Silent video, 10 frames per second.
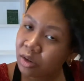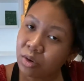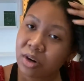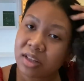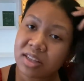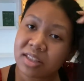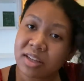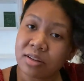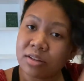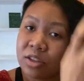or at least
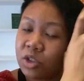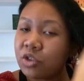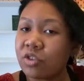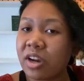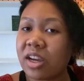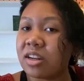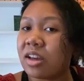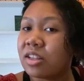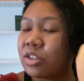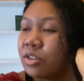I'll try
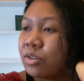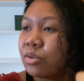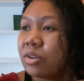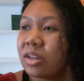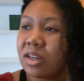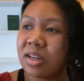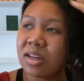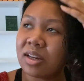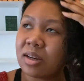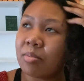not to,
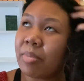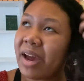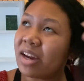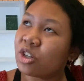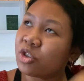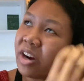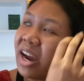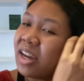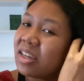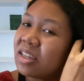
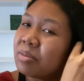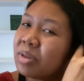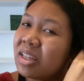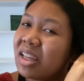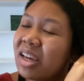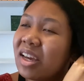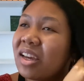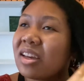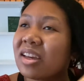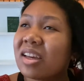backtrack and be like,